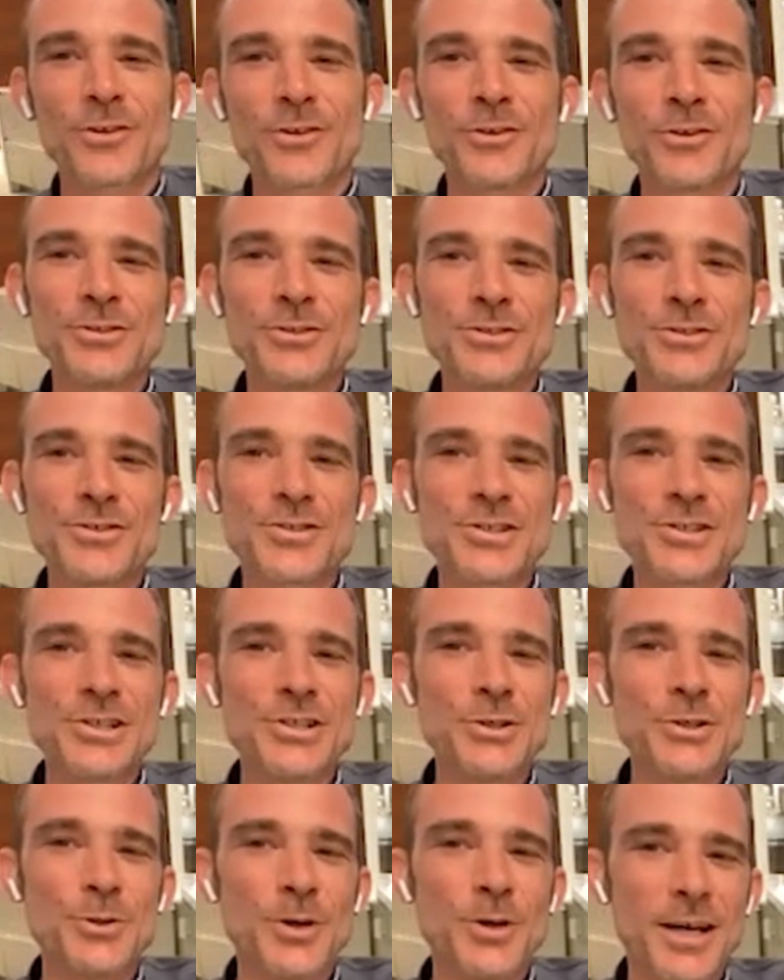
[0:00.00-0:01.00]
Good to see
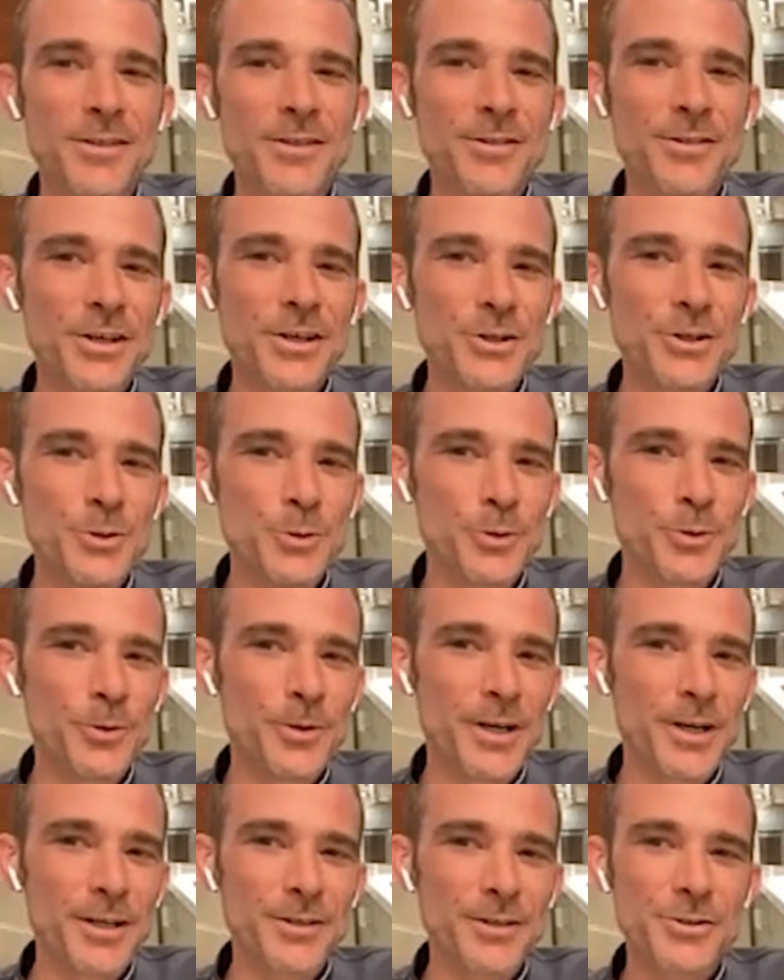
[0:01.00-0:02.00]
you. I thought you were
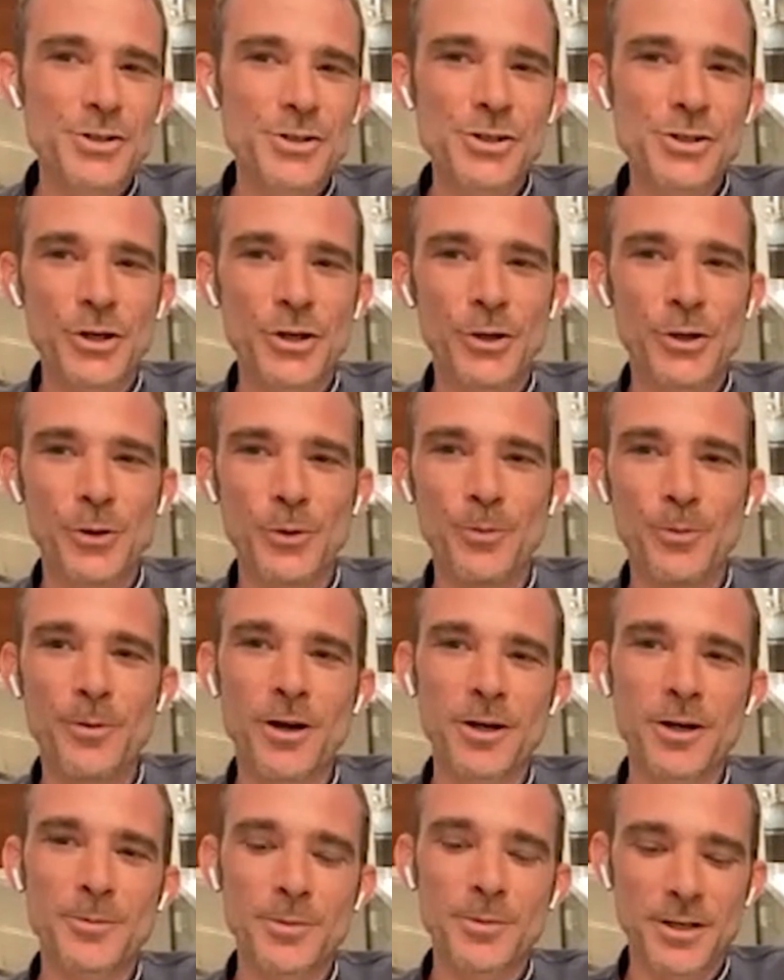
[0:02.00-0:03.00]
running the show,
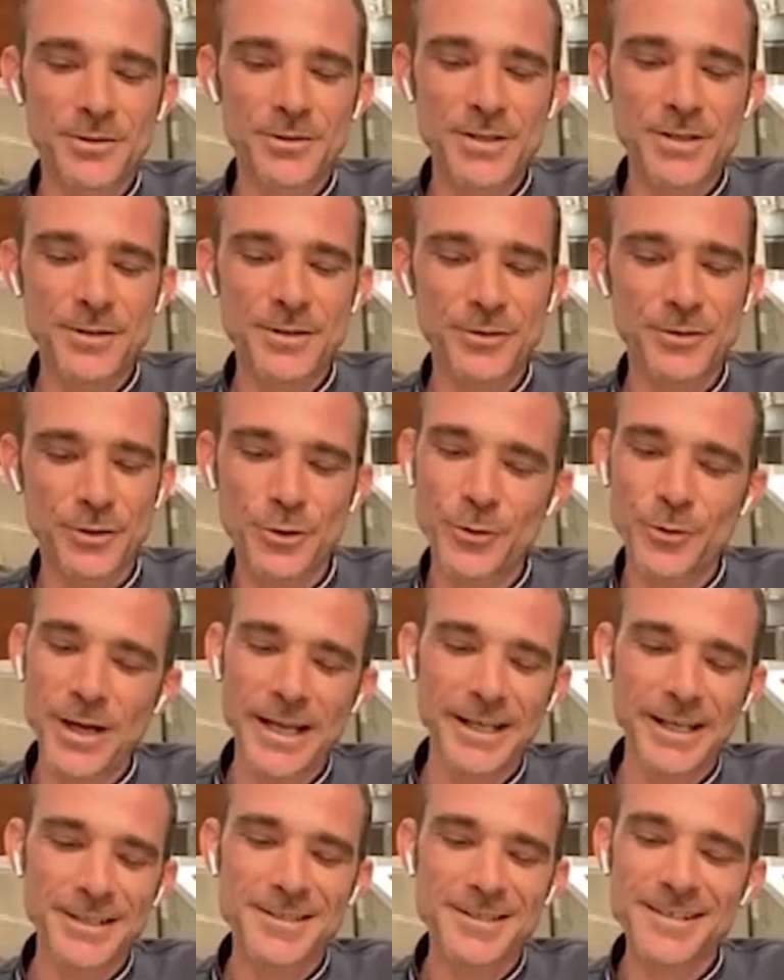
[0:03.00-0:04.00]
Mark, but I'll take the
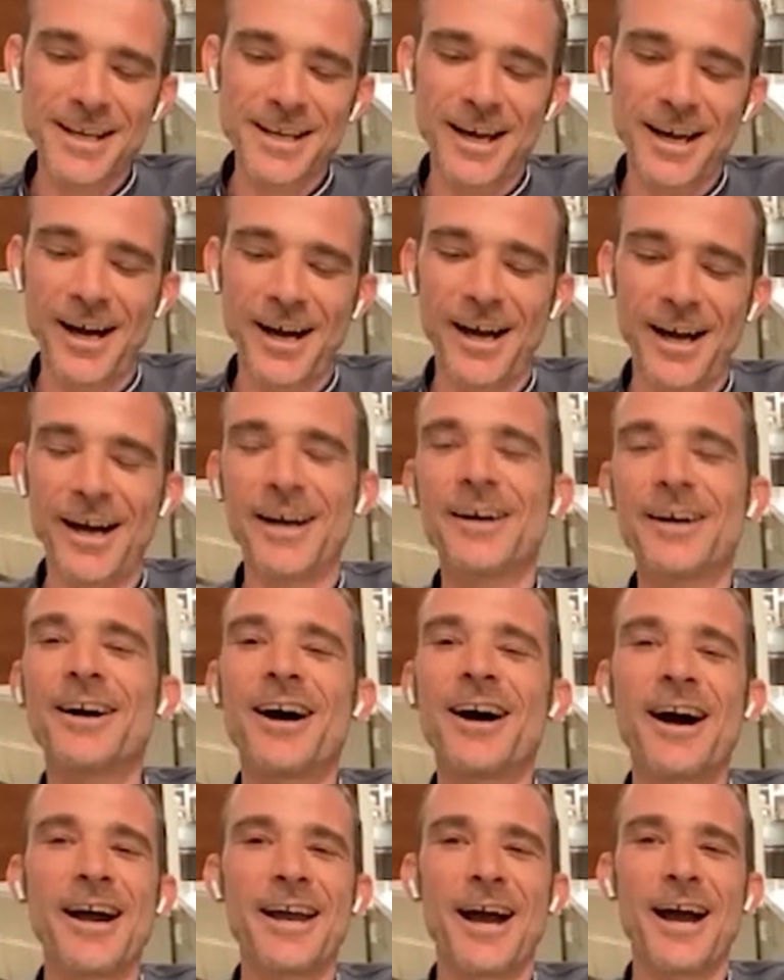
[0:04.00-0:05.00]
credits. Hi,
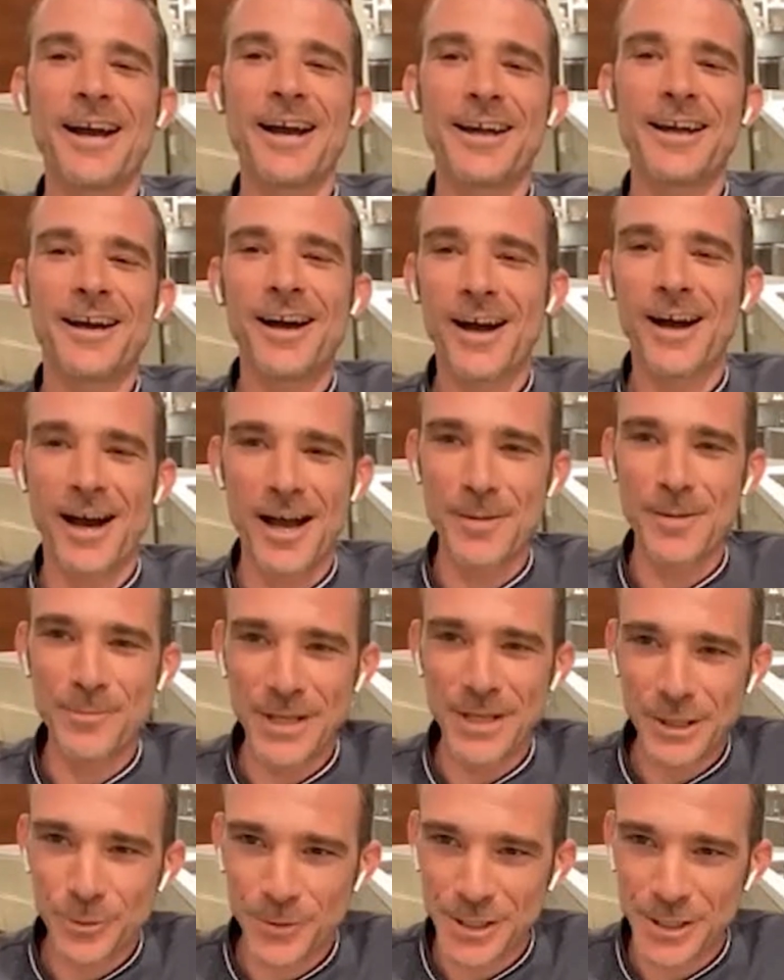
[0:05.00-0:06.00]
I'm
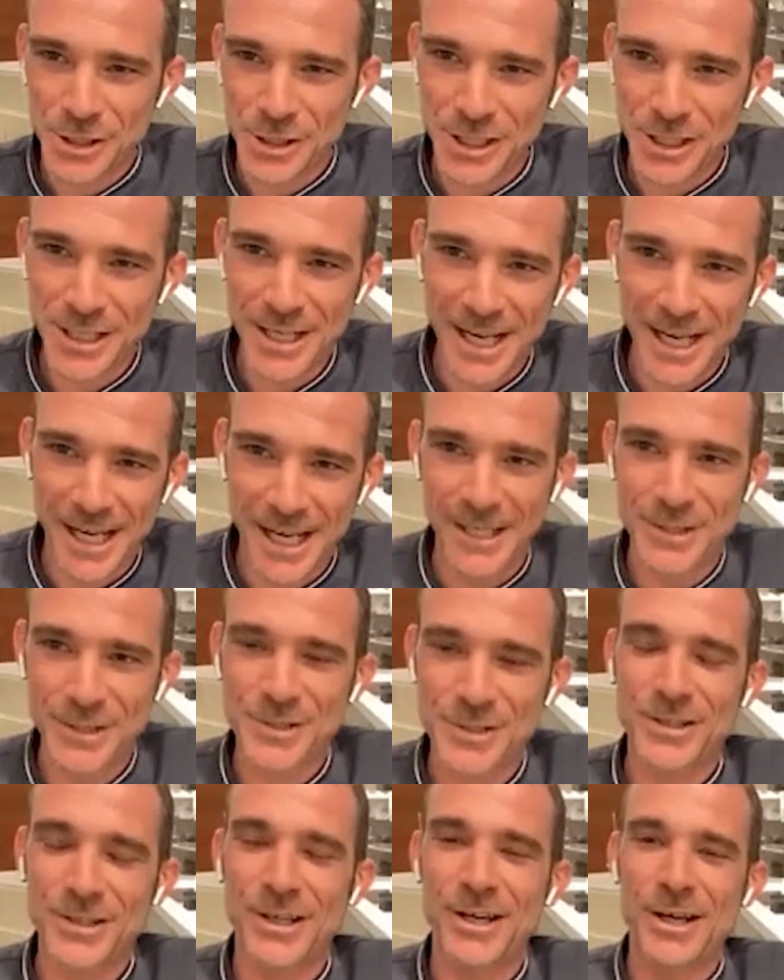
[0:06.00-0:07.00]
Nick Richie.
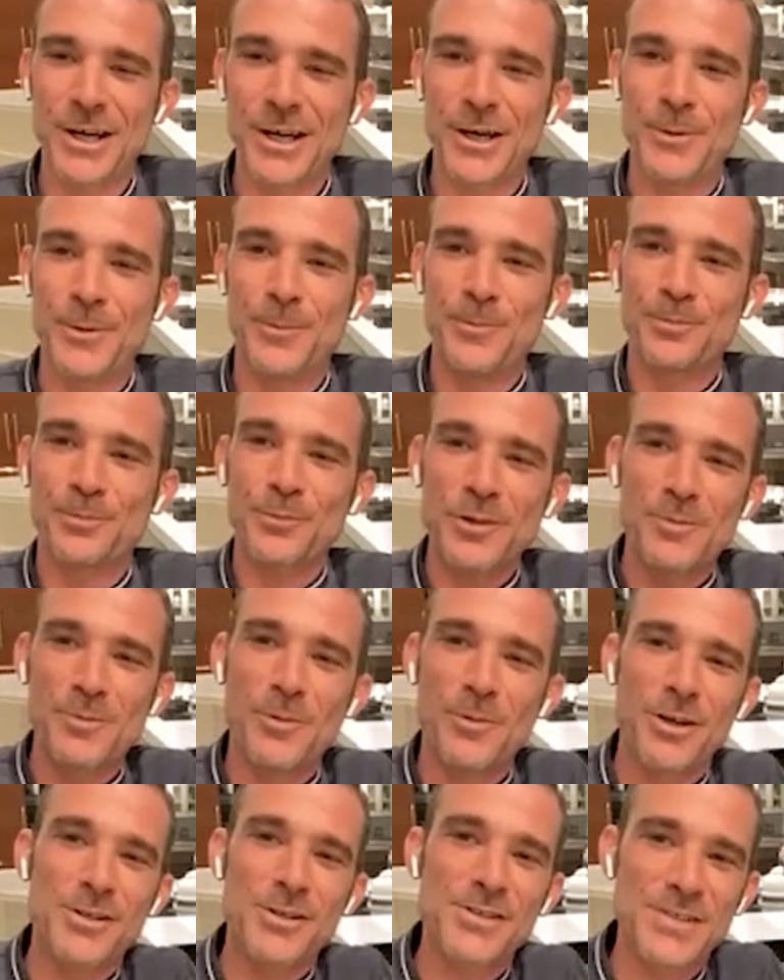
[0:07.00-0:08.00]
As
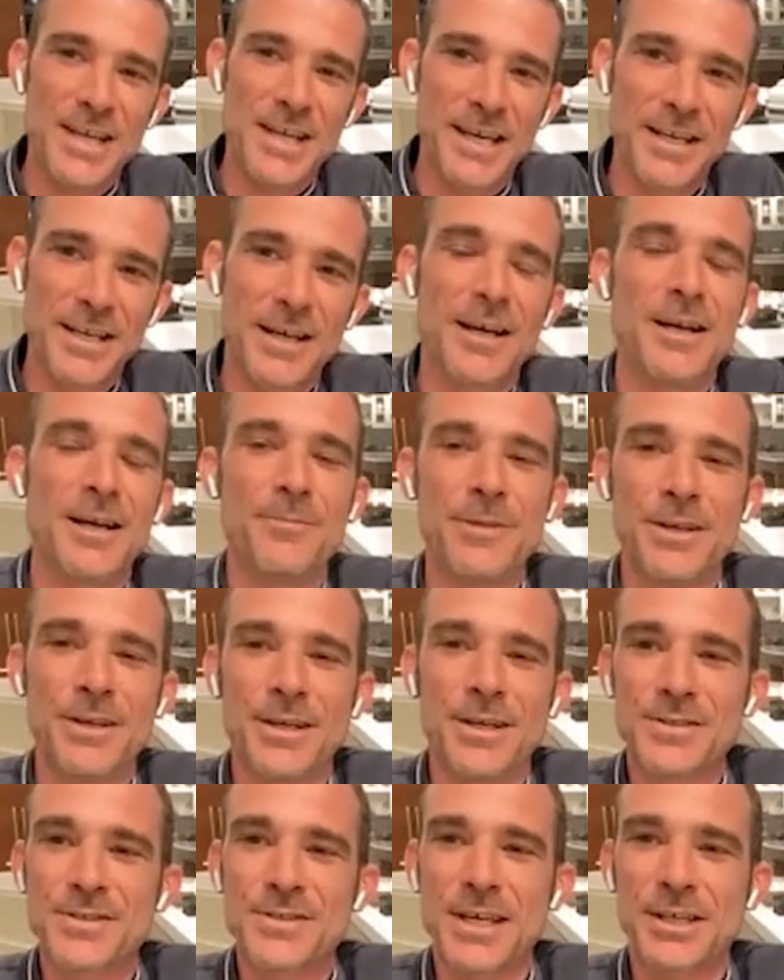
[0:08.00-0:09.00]
Mark said, I'm the
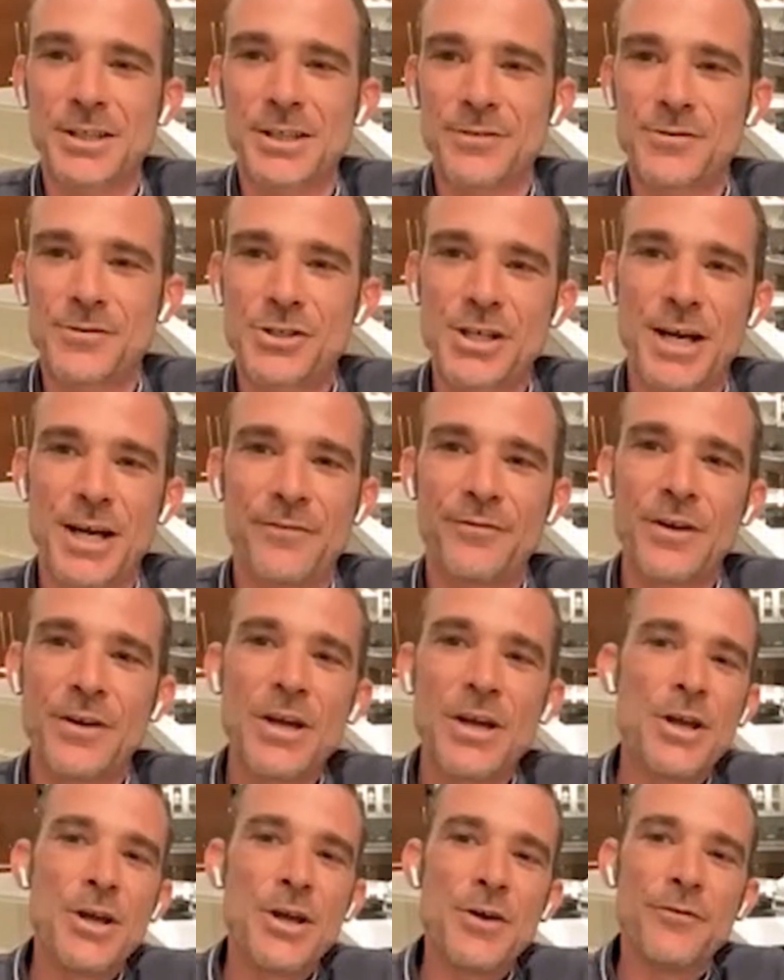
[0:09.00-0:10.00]
executive chef
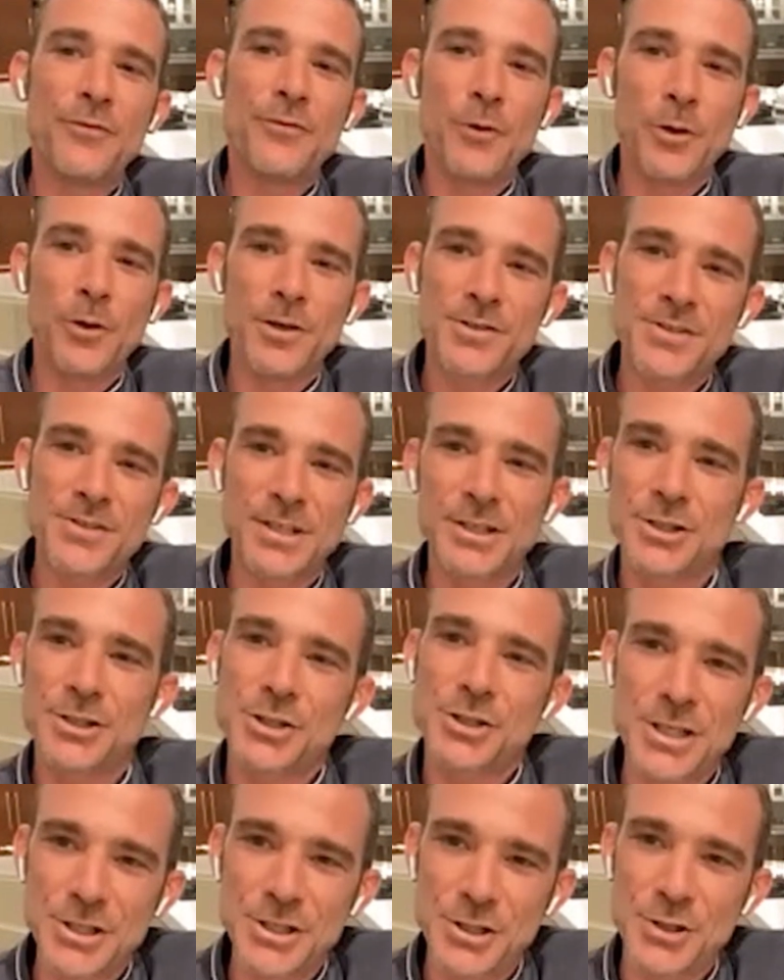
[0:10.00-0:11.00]
for
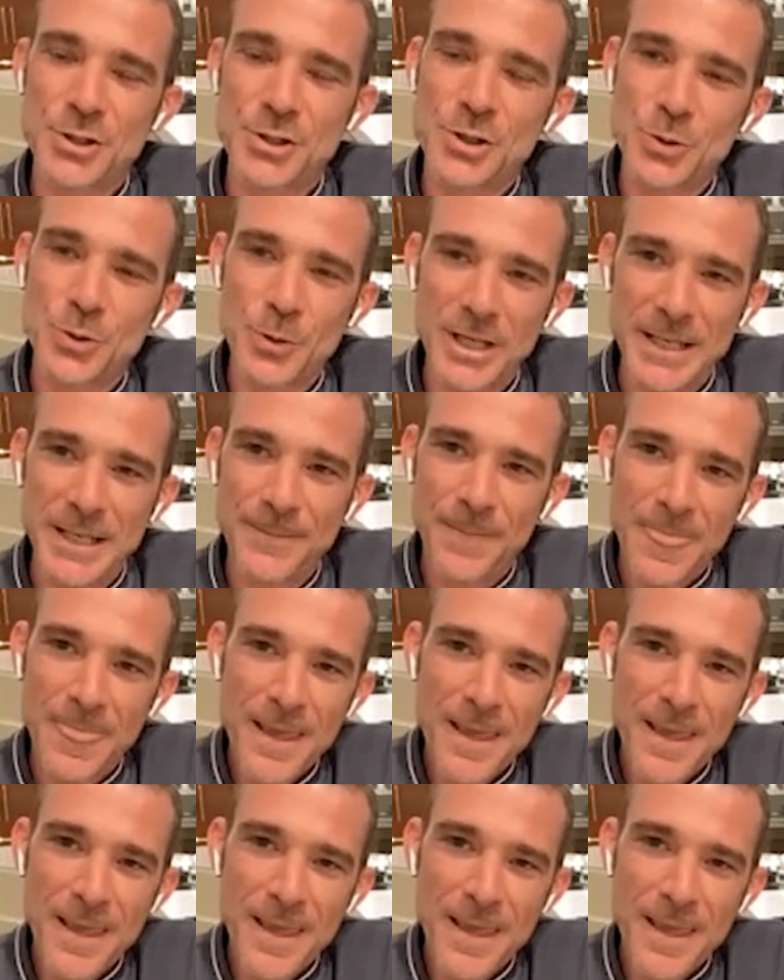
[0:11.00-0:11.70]
Signature Kitchen Suite.